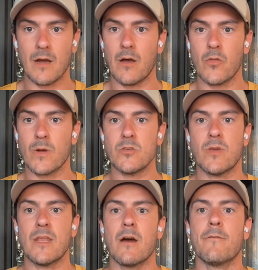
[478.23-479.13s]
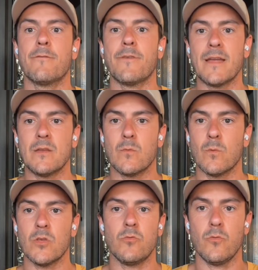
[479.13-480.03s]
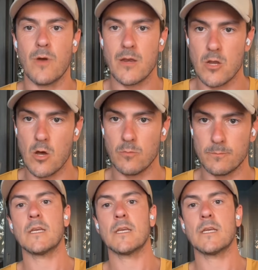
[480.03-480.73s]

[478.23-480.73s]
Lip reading: Otherwise, you cannot fight what you do not know.